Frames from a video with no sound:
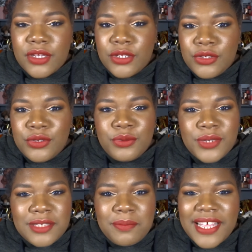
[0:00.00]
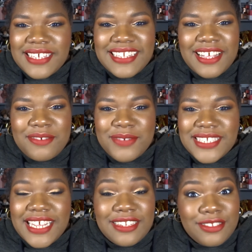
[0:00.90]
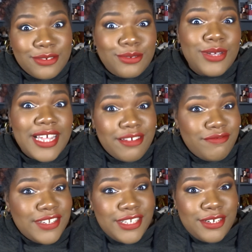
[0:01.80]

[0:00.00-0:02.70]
2 weeks passed. I was like, do you have any